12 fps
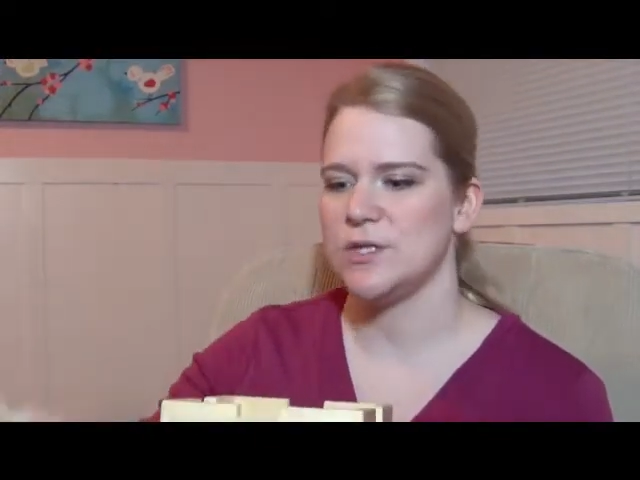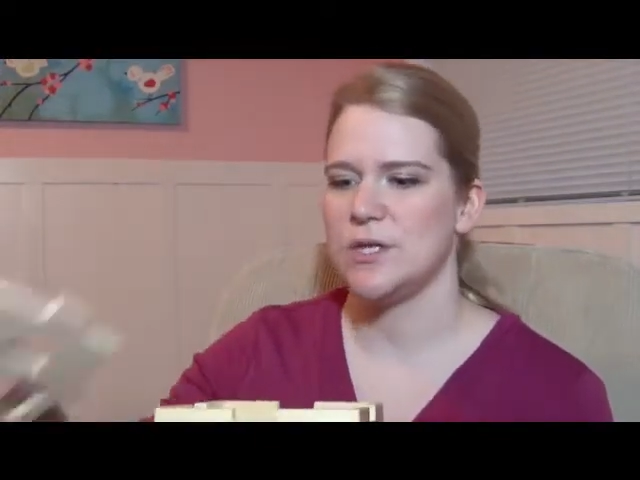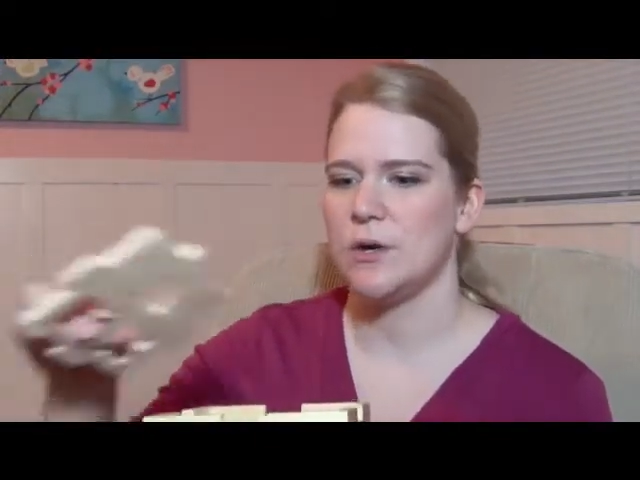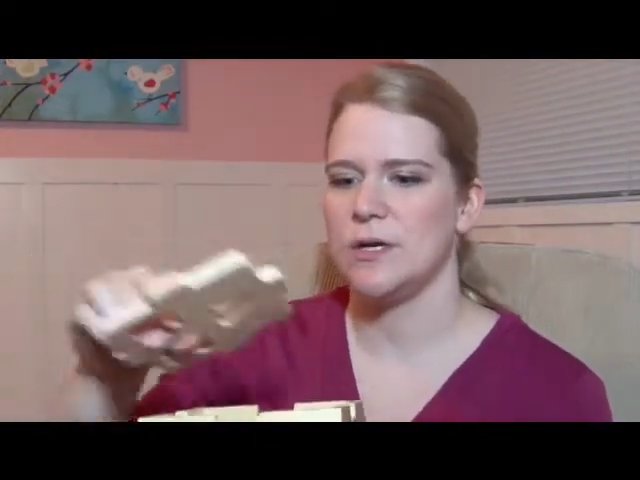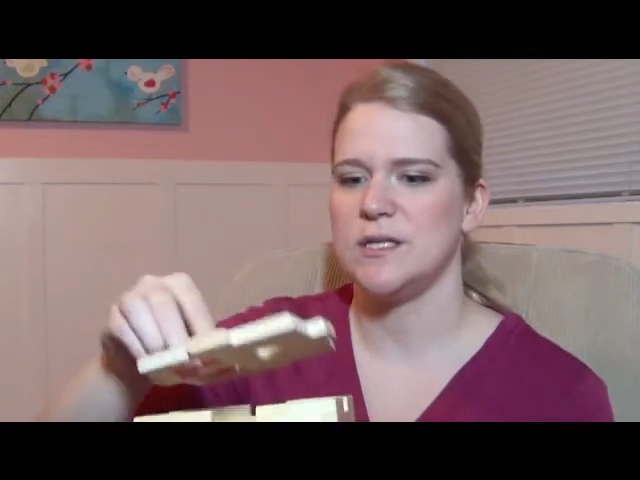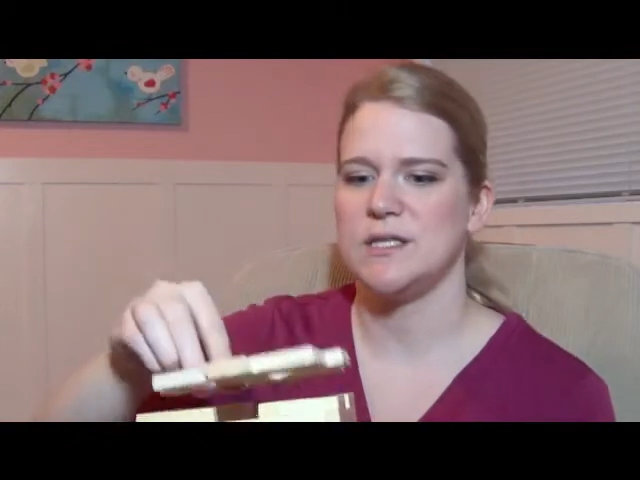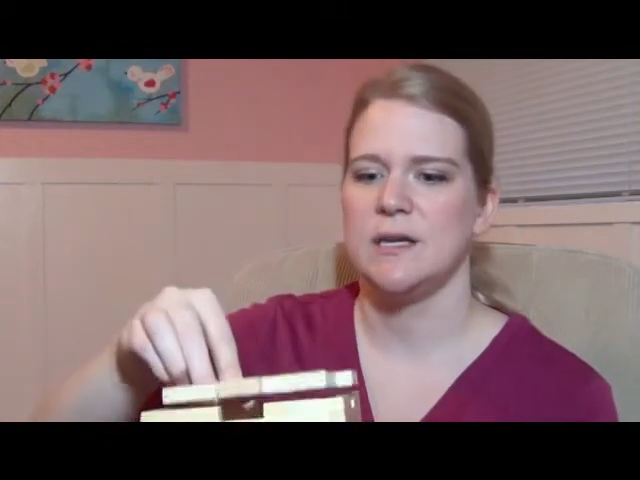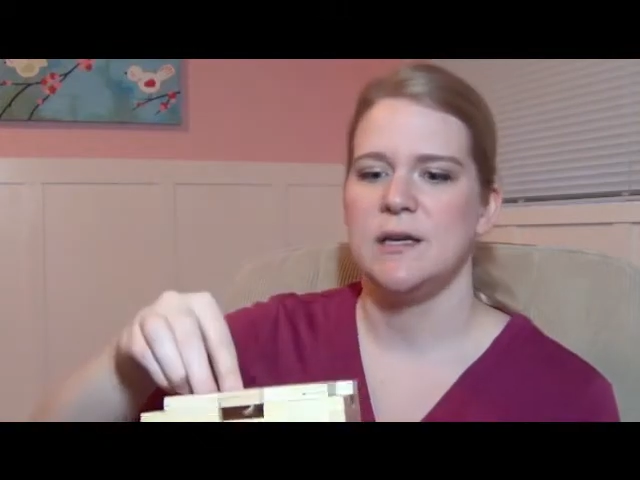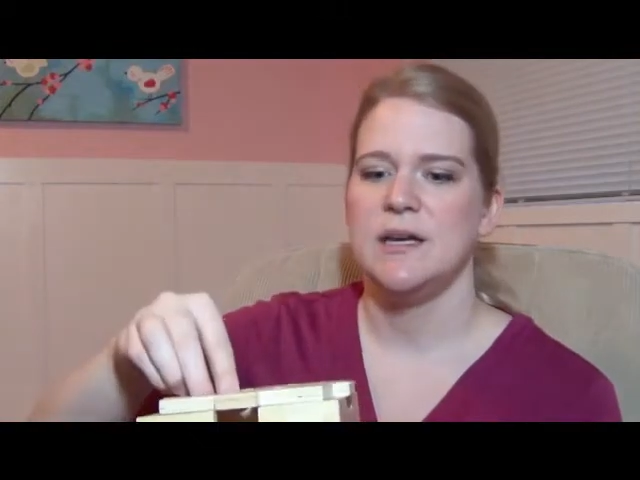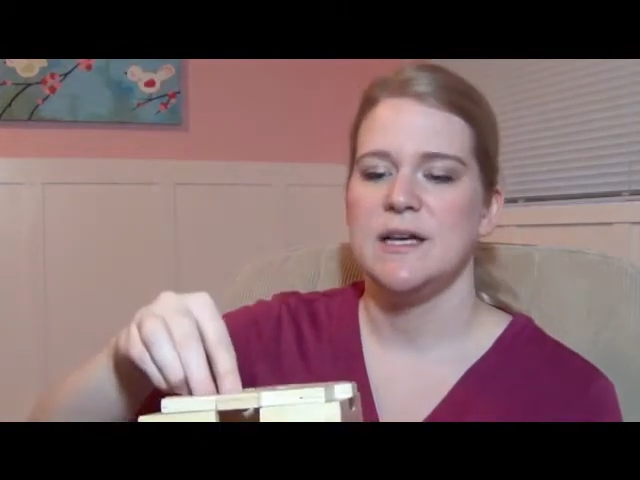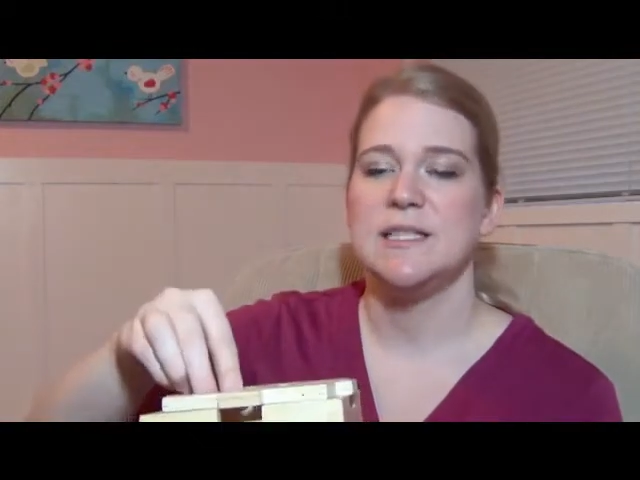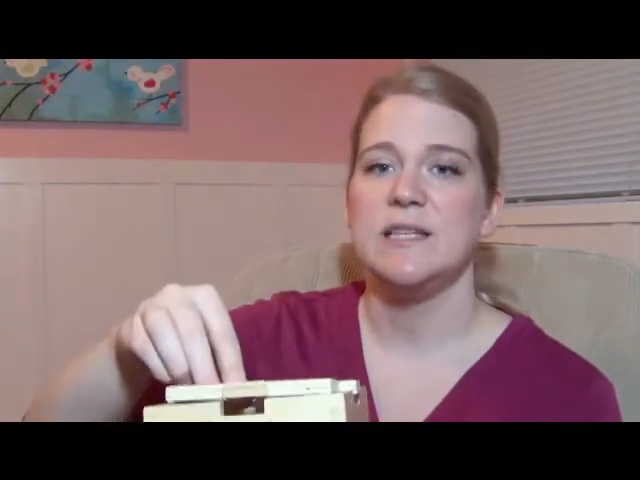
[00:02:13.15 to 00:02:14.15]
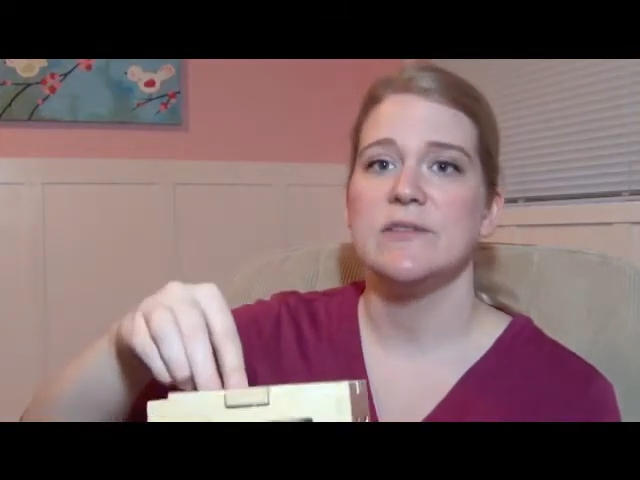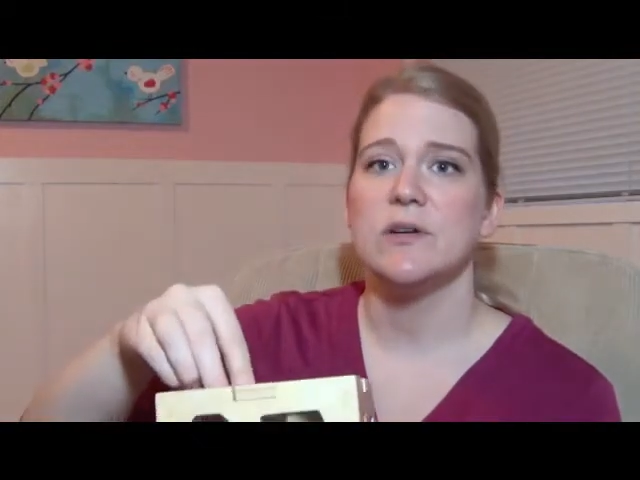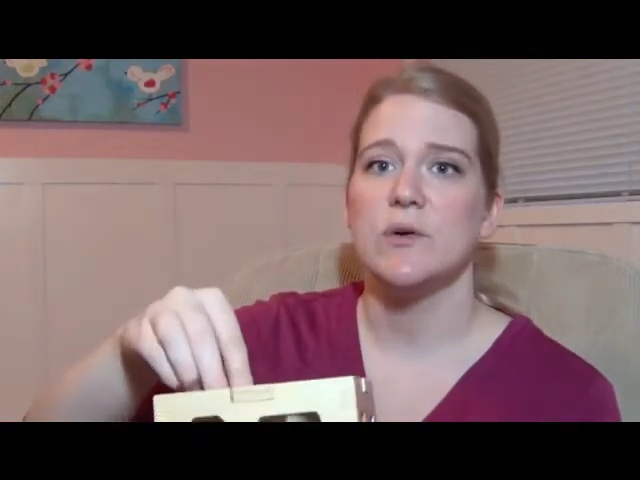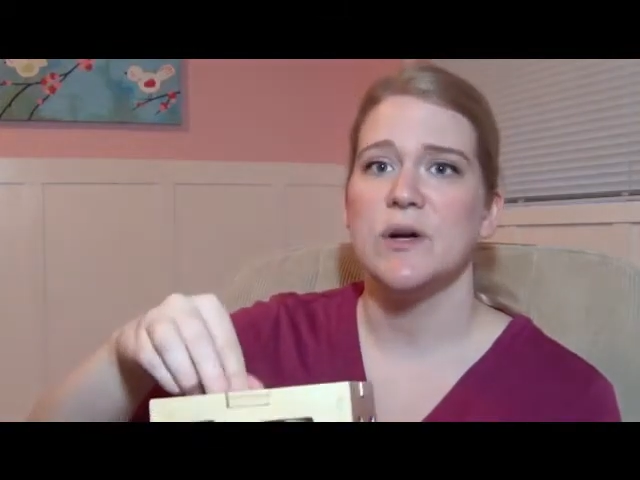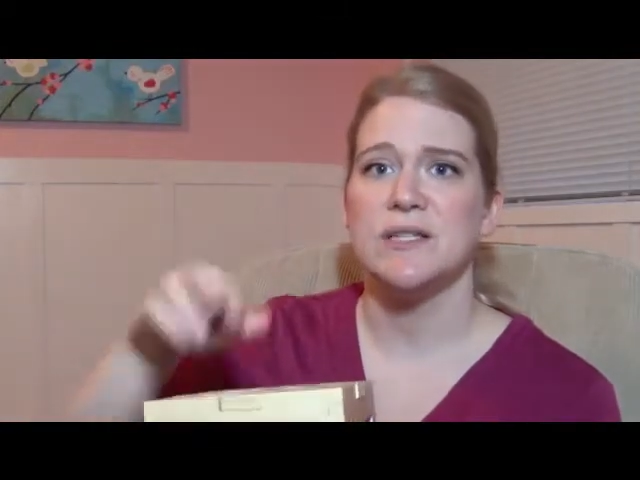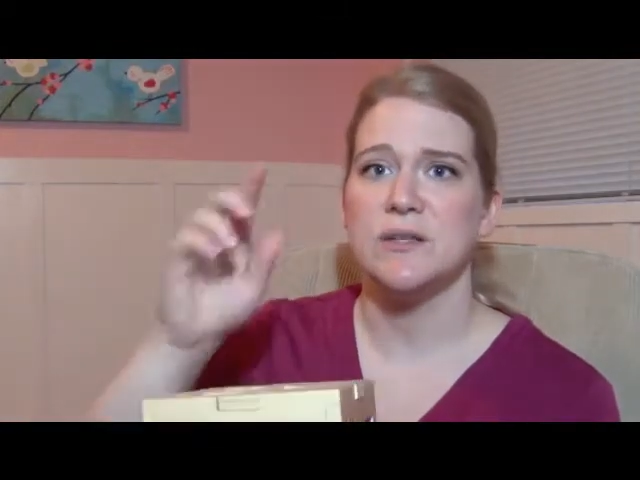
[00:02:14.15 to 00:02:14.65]
so it's
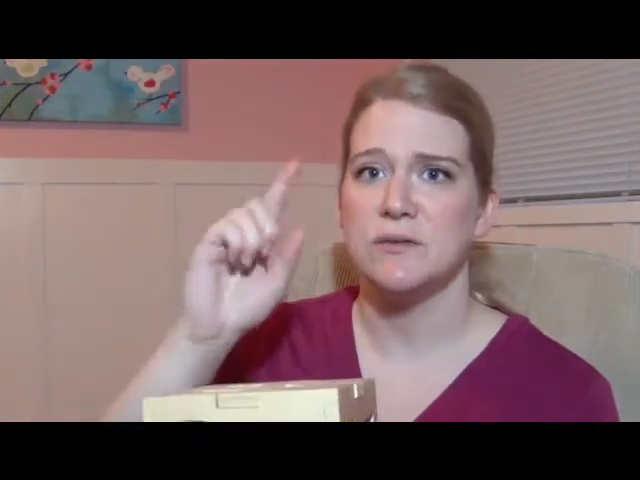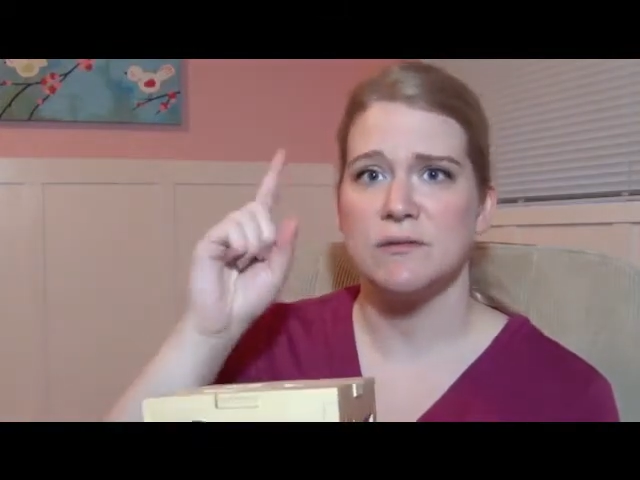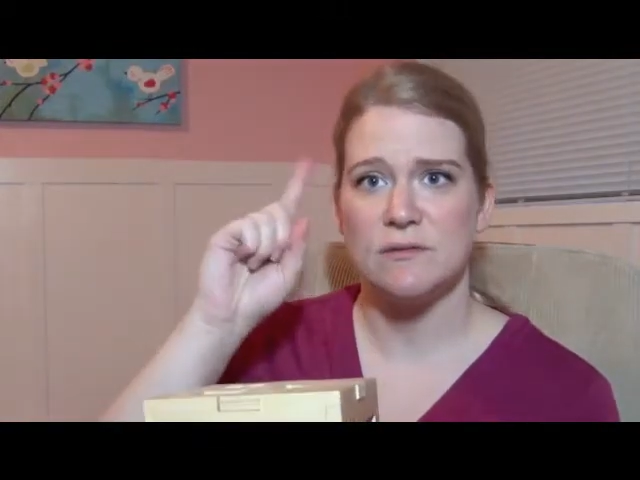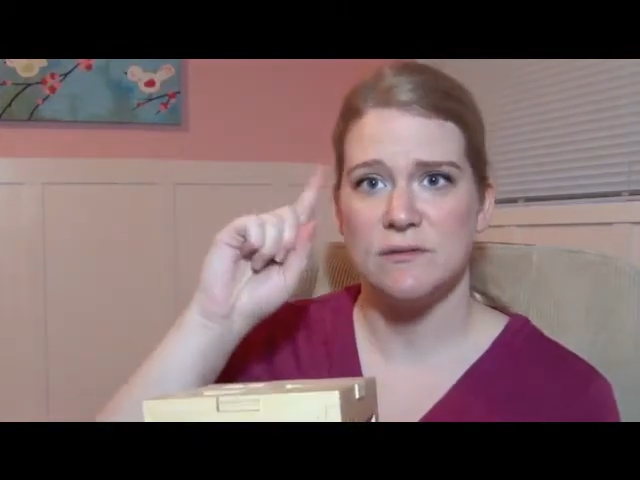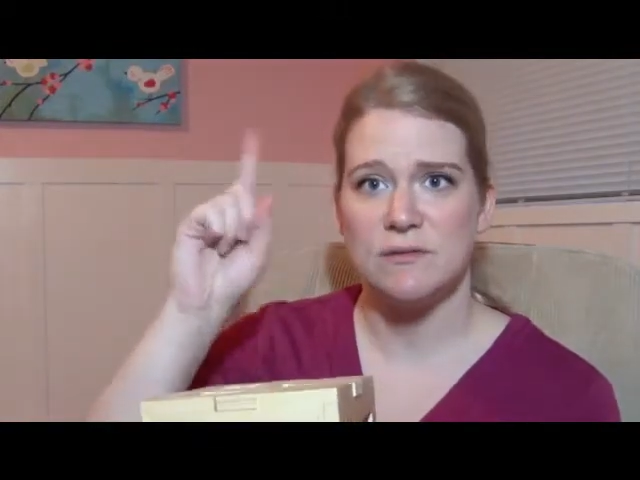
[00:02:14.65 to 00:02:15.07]
even going to